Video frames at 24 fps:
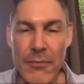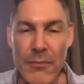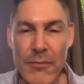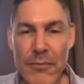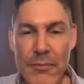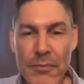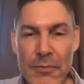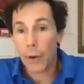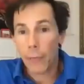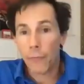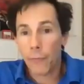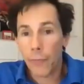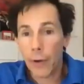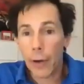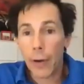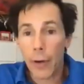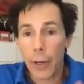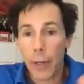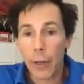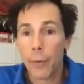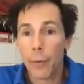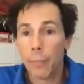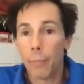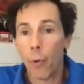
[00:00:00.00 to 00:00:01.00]
Very,
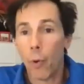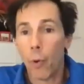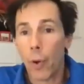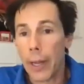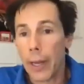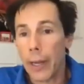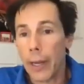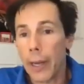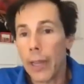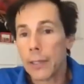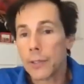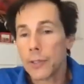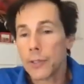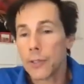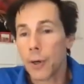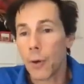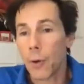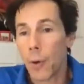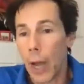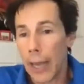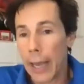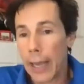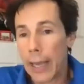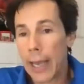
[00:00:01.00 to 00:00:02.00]
very good point. And
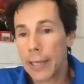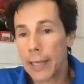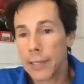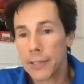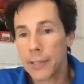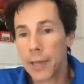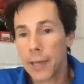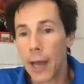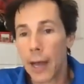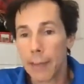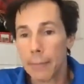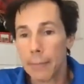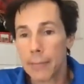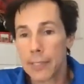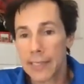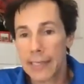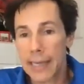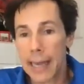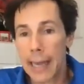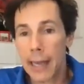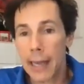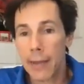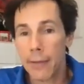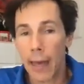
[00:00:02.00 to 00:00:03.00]
so I guess I'm
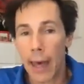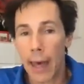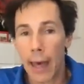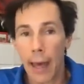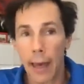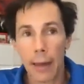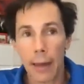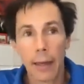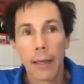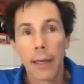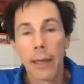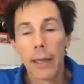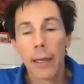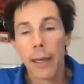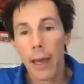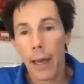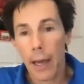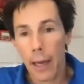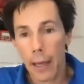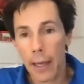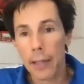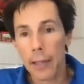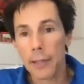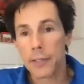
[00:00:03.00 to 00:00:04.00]
saying that
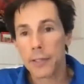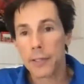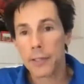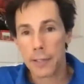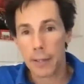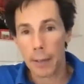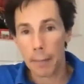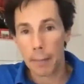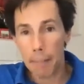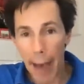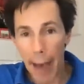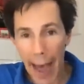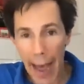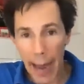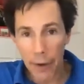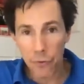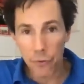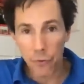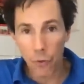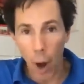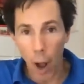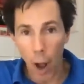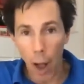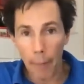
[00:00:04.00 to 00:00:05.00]
against the
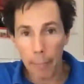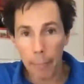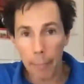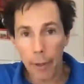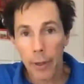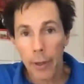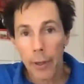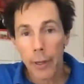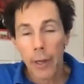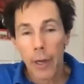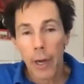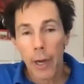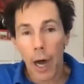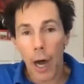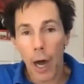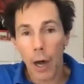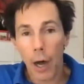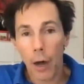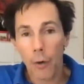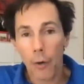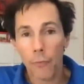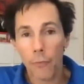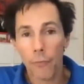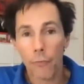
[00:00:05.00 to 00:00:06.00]
backdrop
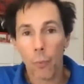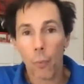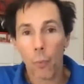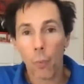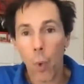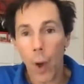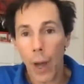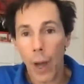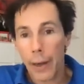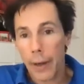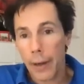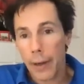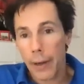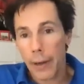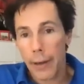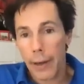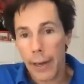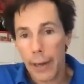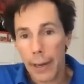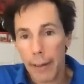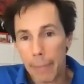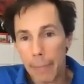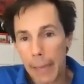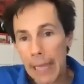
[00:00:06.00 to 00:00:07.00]
of what
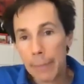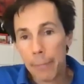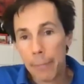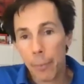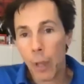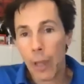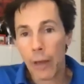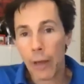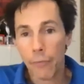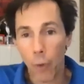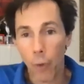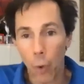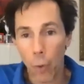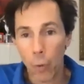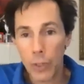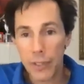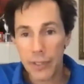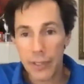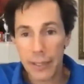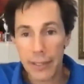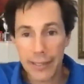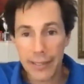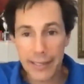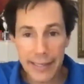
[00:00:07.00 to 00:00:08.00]
people have
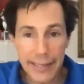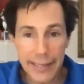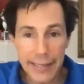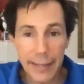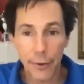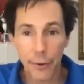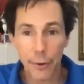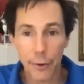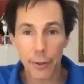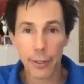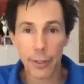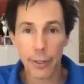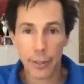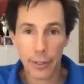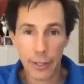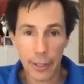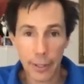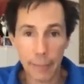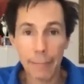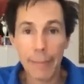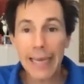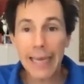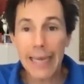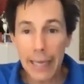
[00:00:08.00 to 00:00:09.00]
always considered
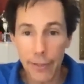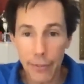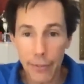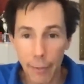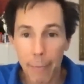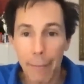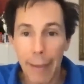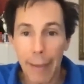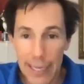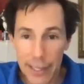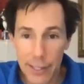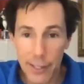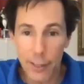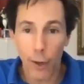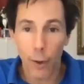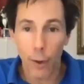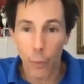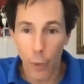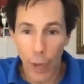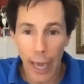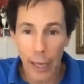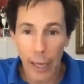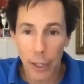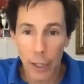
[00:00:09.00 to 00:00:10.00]
to be the best
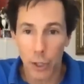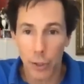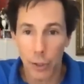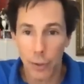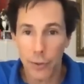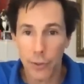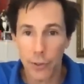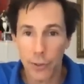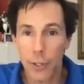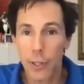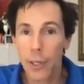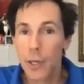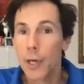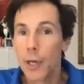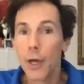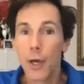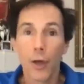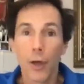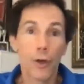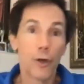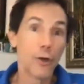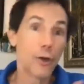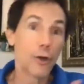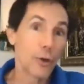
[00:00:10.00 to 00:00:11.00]
locations.
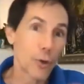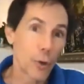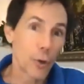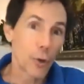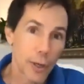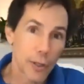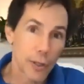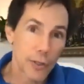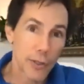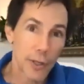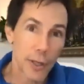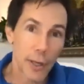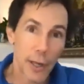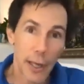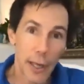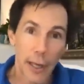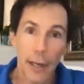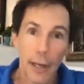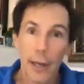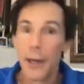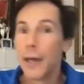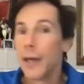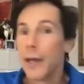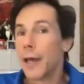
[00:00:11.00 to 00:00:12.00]
New right. York
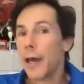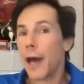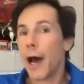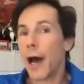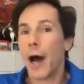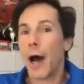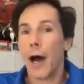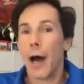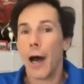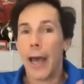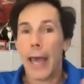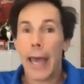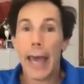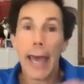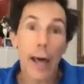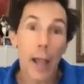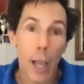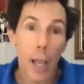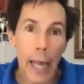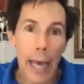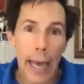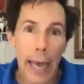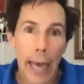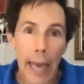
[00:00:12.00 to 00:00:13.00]
City, uh,
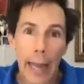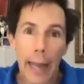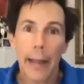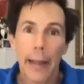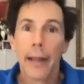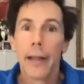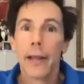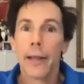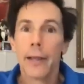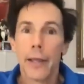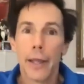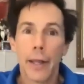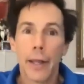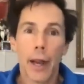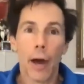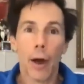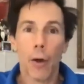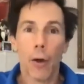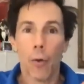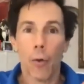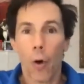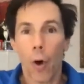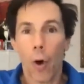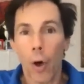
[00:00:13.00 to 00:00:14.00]
L.A. You
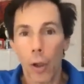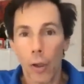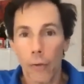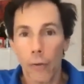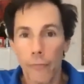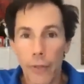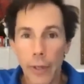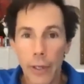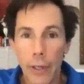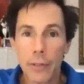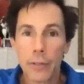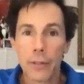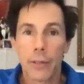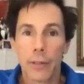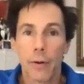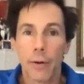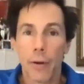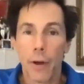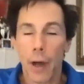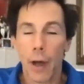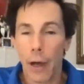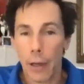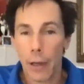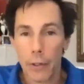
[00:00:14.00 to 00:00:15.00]
know, all of these
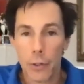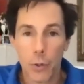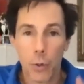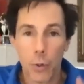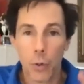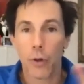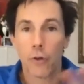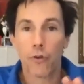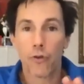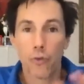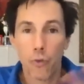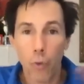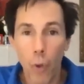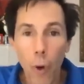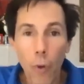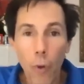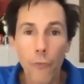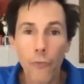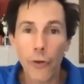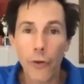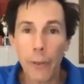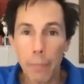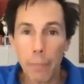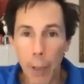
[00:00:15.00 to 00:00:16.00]
uh, sort of
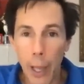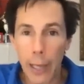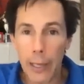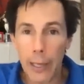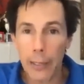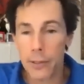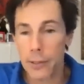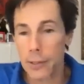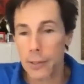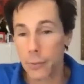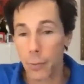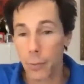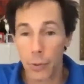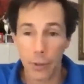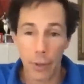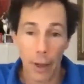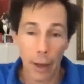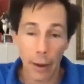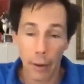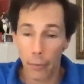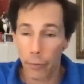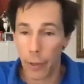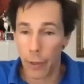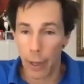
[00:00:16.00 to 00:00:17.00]
trophy places, which
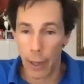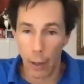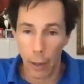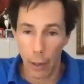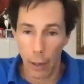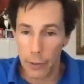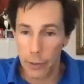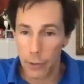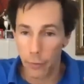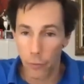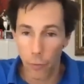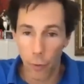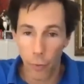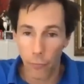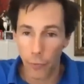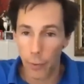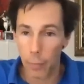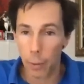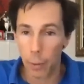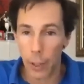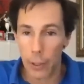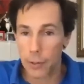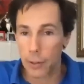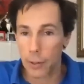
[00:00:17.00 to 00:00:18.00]
I don't think L.A. is a trophy
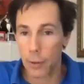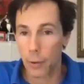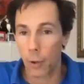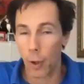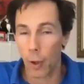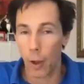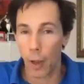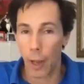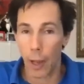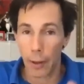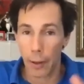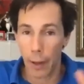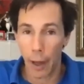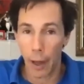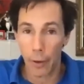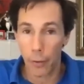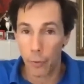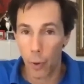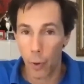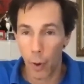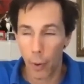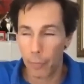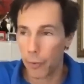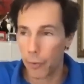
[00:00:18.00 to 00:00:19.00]
place at all. I, I
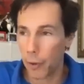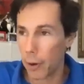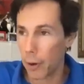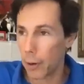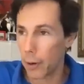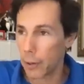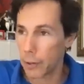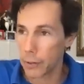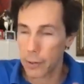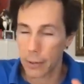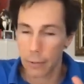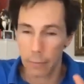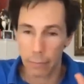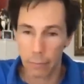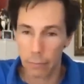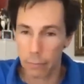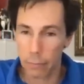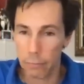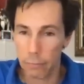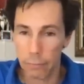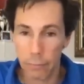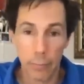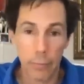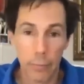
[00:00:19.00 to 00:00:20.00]
grew up there, and it's a,
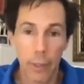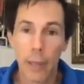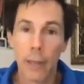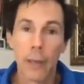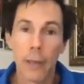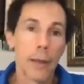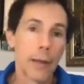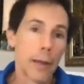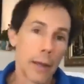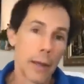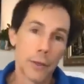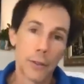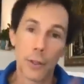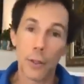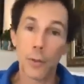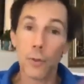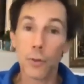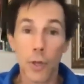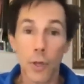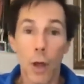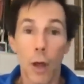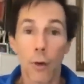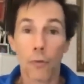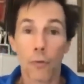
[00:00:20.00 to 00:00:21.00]
to
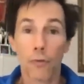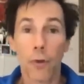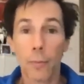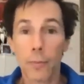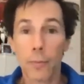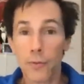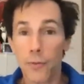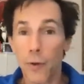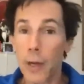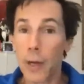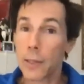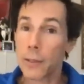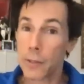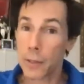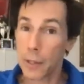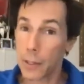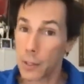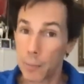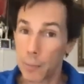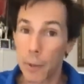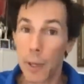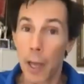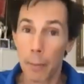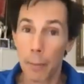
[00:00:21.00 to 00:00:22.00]
use Donald Trump's phrase,
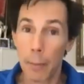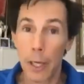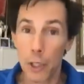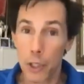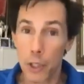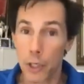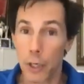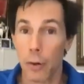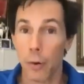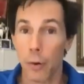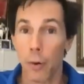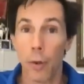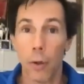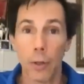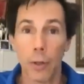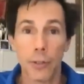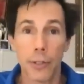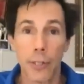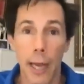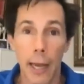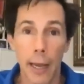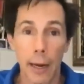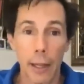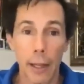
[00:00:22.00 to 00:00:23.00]
it's becoming a shithole,
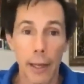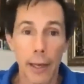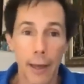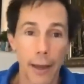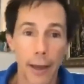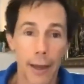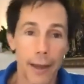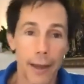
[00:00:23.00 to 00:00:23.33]
sadly.